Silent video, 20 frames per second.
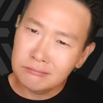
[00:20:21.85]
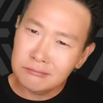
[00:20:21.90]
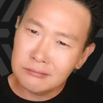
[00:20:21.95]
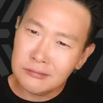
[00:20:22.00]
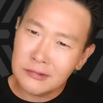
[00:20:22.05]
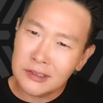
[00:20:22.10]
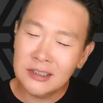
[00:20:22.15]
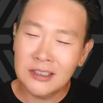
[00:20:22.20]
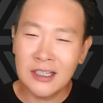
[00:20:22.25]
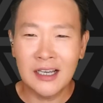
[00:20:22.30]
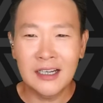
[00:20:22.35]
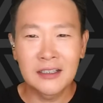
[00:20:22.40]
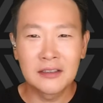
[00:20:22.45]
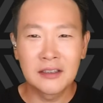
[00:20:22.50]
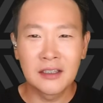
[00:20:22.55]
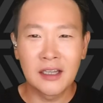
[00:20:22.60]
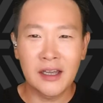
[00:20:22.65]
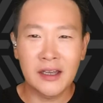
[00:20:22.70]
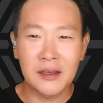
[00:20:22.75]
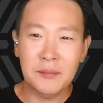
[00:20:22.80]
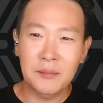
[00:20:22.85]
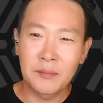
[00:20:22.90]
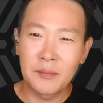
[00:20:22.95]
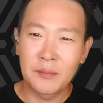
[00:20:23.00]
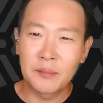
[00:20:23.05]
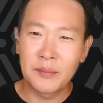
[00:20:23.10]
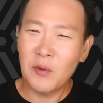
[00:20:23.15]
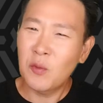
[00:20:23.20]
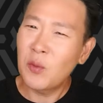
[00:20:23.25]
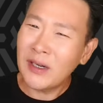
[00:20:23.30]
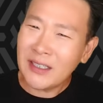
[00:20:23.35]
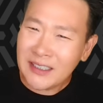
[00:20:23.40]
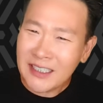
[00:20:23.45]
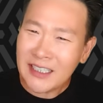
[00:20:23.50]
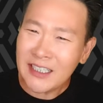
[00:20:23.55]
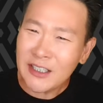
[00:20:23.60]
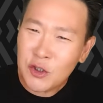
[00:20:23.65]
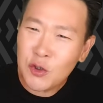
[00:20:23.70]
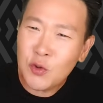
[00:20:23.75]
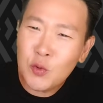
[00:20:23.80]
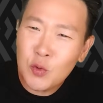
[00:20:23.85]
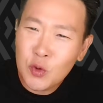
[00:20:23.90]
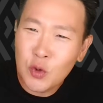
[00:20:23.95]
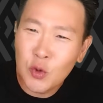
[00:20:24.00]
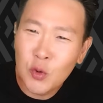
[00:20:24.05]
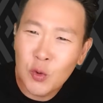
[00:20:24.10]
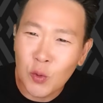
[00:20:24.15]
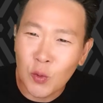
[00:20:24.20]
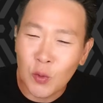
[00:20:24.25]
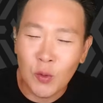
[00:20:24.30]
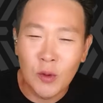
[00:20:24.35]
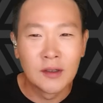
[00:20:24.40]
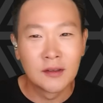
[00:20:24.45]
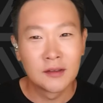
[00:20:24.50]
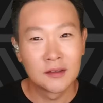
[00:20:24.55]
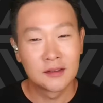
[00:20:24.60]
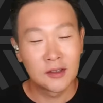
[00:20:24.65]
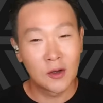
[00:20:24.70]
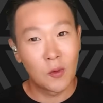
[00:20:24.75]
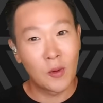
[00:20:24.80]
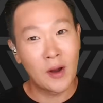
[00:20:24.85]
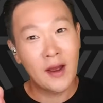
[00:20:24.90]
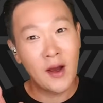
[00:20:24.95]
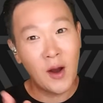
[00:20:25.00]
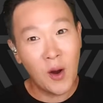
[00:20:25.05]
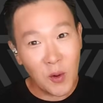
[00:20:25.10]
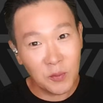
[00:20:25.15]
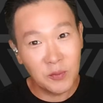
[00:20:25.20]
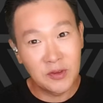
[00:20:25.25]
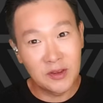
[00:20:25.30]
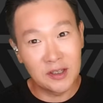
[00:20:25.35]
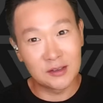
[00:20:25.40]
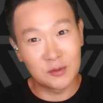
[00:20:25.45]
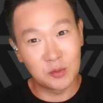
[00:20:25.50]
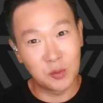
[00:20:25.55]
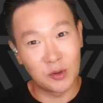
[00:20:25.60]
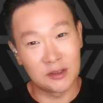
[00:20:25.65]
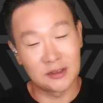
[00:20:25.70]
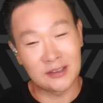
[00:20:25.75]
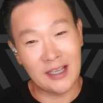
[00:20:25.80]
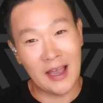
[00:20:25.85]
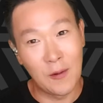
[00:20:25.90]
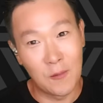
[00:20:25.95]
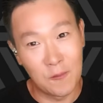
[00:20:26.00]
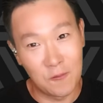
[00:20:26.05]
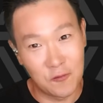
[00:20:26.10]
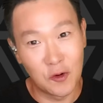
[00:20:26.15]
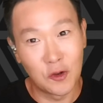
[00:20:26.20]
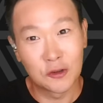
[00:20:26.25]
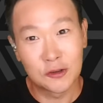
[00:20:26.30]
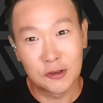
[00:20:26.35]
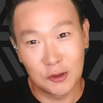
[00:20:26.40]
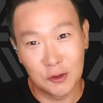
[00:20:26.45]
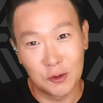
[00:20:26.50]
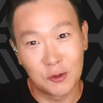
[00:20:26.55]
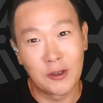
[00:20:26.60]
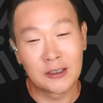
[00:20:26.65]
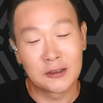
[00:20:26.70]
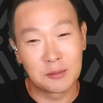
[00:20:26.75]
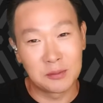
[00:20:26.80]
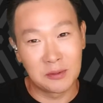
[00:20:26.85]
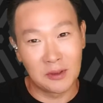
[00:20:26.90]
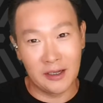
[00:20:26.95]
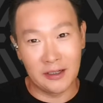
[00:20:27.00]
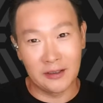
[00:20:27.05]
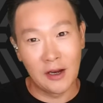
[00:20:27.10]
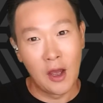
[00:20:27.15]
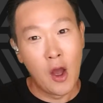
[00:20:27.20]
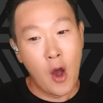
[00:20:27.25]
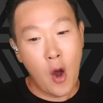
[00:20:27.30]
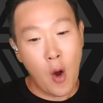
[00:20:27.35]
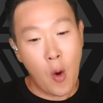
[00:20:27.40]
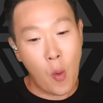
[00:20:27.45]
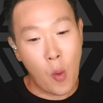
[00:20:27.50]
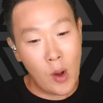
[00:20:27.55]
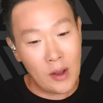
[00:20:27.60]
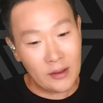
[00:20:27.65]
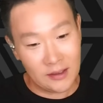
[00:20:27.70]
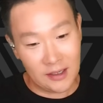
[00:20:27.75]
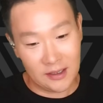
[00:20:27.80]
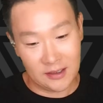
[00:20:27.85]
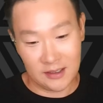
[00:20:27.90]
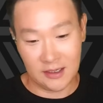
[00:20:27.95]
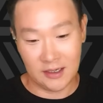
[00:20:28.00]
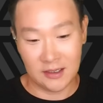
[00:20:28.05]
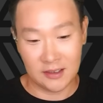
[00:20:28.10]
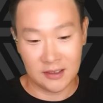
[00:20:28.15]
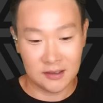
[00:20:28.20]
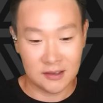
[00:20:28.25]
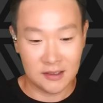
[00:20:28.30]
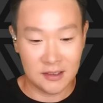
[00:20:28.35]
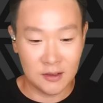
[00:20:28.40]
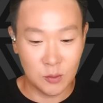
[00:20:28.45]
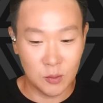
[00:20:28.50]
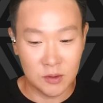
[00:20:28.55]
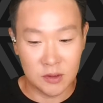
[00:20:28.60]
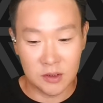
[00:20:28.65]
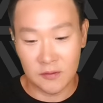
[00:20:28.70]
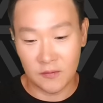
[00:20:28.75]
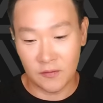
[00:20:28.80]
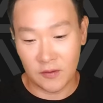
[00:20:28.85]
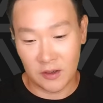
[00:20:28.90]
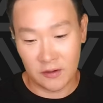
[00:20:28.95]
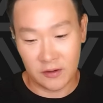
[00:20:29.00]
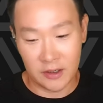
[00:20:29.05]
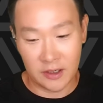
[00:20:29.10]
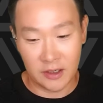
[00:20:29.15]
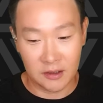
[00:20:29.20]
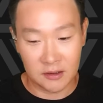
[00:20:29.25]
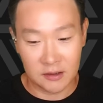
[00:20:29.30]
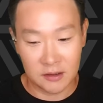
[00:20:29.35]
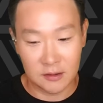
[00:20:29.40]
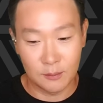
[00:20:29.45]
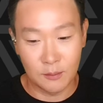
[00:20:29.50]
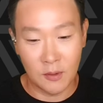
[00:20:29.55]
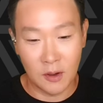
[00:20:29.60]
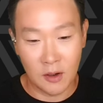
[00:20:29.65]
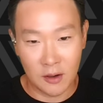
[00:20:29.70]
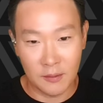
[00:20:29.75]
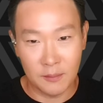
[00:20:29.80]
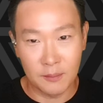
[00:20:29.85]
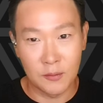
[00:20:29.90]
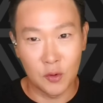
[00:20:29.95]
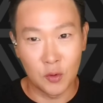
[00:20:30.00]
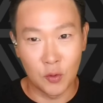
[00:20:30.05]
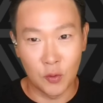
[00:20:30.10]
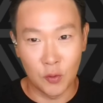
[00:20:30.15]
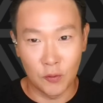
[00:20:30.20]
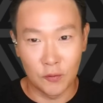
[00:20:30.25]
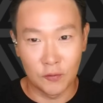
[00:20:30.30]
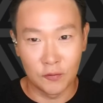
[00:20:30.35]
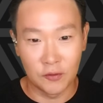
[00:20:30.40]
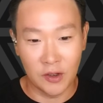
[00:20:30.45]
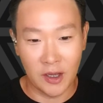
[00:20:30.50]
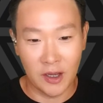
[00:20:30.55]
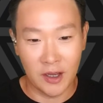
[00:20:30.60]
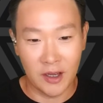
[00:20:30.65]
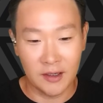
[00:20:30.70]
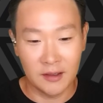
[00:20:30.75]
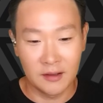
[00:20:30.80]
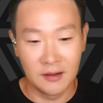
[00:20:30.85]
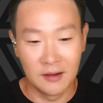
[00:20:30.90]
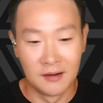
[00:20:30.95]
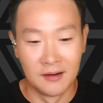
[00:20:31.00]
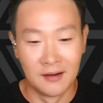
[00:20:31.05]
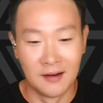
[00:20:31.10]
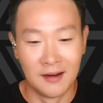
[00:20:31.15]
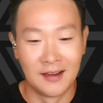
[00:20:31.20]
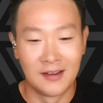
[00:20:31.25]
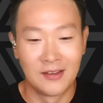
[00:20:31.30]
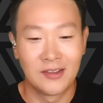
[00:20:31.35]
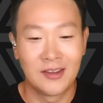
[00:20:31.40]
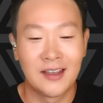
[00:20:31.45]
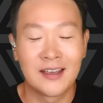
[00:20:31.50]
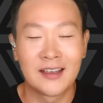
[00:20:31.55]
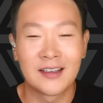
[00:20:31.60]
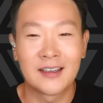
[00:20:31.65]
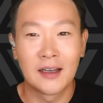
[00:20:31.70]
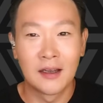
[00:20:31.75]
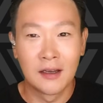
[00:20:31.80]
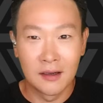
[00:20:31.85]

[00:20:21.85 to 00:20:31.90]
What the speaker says: It's kind of like, but what did you do? So I hope this was helpful to explain what they did, because this was a very smart move that I think